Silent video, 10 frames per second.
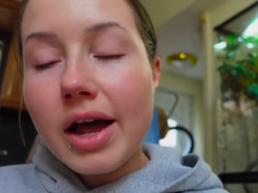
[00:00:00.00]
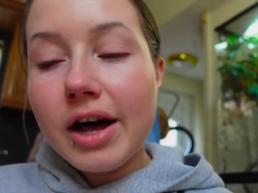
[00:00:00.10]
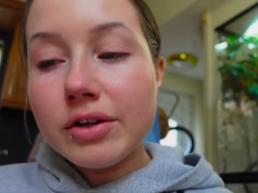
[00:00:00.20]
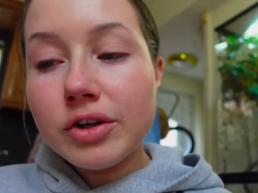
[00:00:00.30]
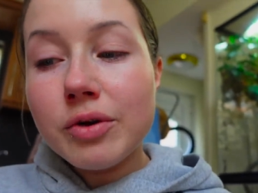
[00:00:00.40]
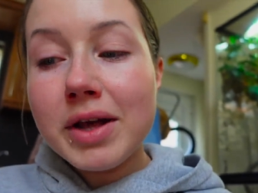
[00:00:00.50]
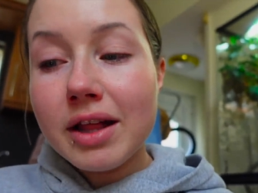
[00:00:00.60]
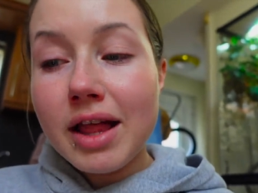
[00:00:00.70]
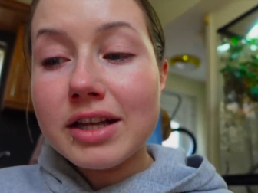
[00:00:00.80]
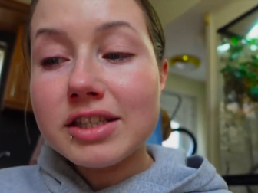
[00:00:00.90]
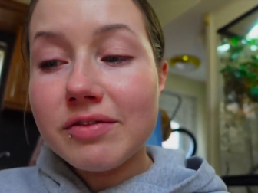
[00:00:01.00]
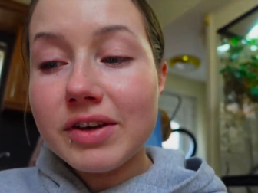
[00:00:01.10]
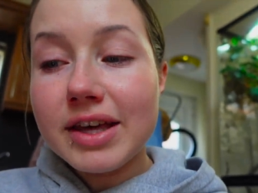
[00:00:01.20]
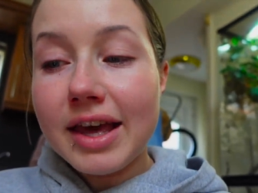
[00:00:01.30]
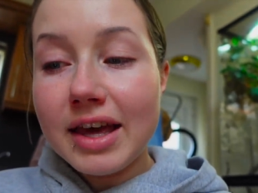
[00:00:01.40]
I'll know my
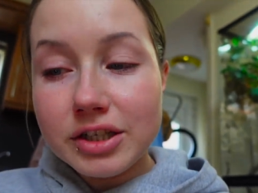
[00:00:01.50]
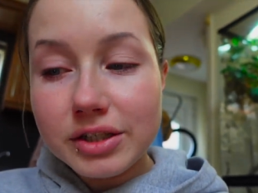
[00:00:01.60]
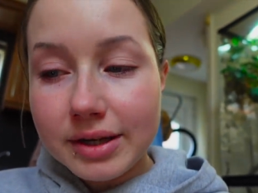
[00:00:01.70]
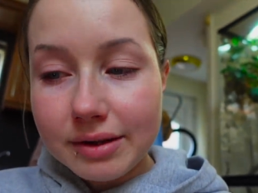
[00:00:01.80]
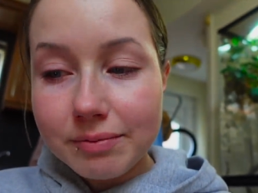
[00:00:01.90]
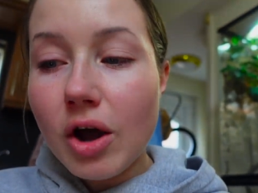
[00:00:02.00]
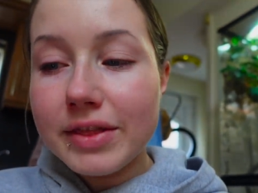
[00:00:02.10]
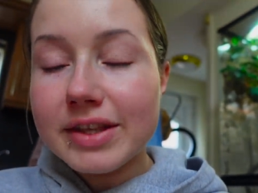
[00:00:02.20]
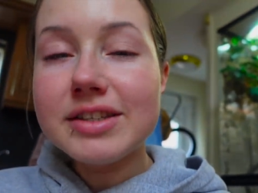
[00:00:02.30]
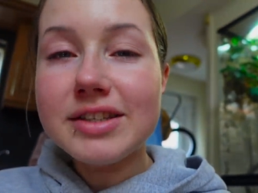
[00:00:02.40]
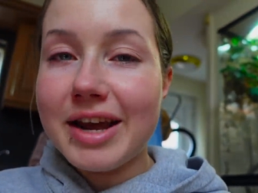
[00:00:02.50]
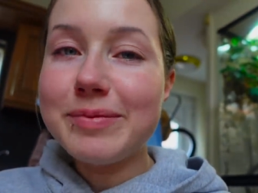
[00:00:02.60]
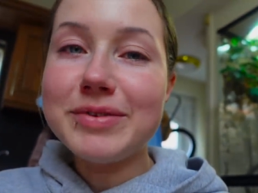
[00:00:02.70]
classification on the same